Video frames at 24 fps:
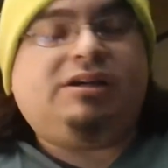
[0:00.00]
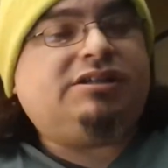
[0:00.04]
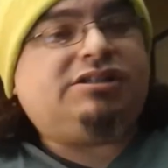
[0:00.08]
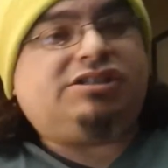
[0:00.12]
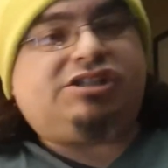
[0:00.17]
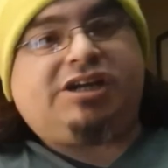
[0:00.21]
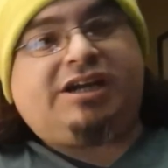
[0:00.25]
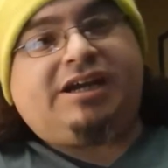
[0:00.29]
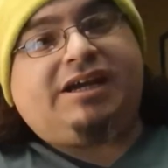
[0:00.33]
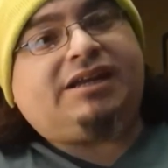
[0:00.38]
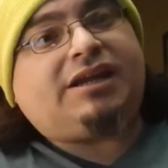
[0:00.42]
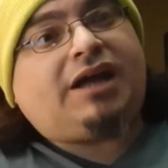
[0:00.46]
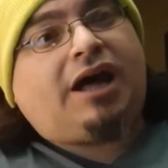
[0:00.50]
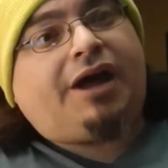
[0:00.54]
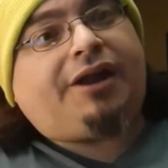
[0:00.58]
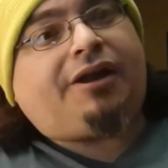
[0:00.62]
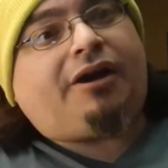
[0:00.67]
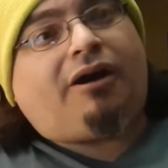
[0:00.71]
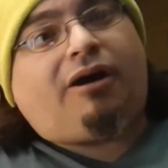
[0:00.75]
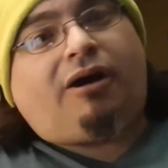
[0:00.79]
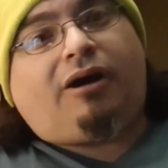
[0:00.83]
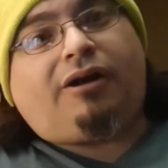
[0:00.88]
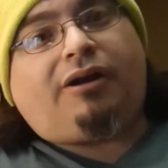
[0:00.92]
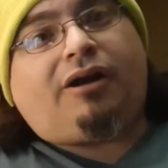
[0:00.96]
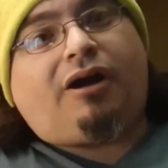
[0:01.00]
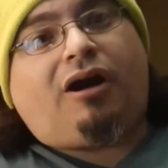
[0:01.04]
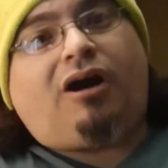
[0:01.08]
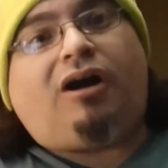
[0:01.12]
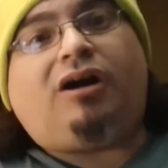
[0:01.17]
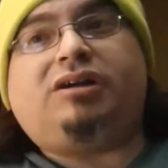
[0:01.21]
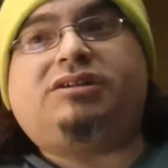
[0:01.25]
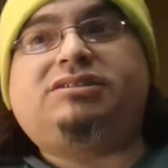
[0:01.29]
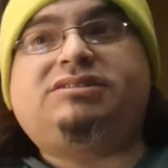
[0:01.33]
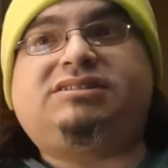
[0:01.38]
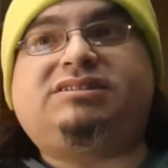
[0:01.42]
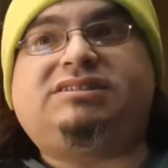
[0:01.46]

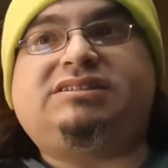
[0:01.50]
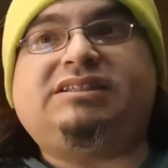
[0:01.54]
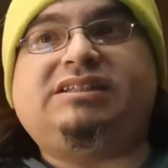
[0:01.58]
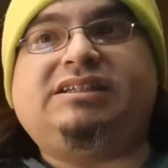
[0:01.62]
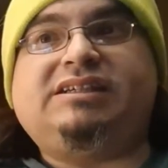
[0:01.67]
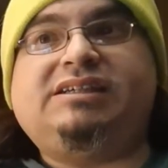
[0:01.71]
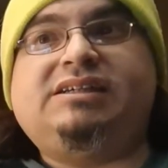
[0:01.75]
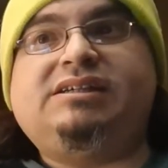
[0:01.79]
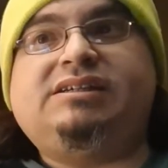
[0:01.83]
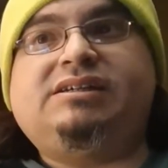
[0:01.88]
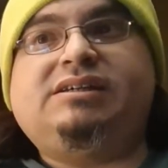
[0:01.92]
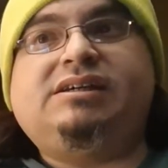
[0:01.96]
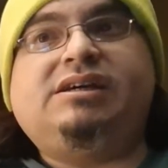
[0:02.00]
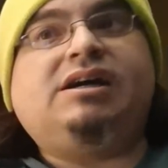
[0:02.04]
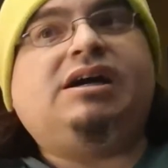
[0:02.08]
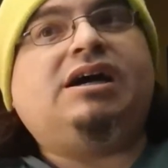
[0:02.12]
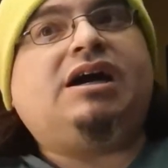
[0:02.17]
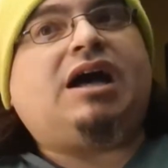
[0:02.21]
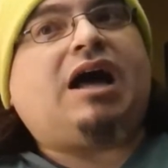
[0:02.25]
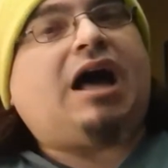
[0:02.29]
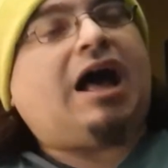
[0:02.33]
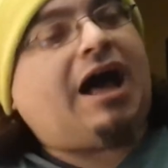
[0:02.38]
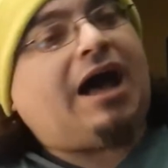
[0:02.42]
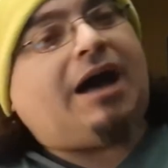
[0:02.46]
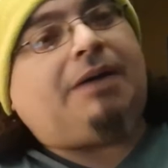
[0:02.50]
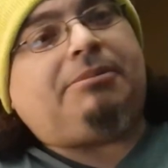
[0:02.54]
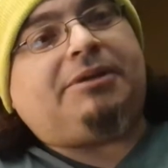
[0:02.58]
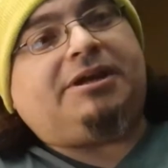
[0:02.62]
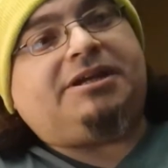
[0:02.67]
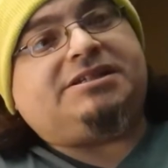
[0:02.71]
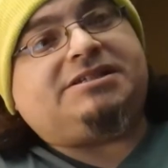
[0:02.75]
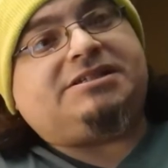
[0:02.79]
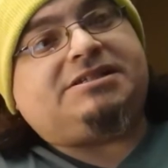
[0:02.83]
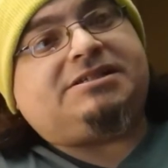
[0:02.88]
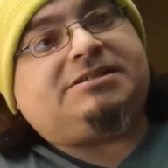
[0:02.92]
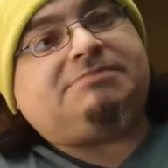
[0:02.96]
j.rrc
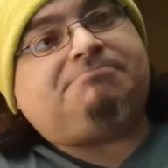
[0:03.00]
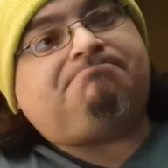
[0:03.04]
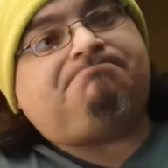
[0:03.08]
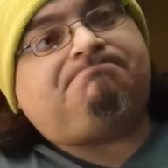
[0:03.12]
hobbies.